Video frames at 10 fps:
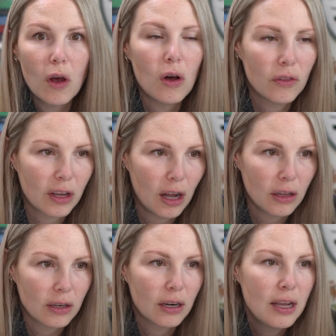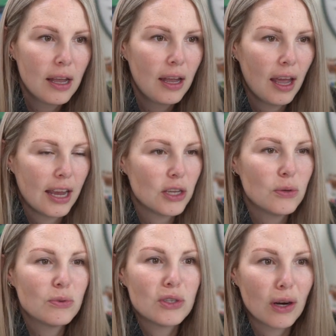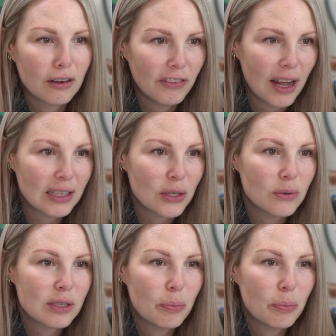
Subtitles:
all the color and use dark values.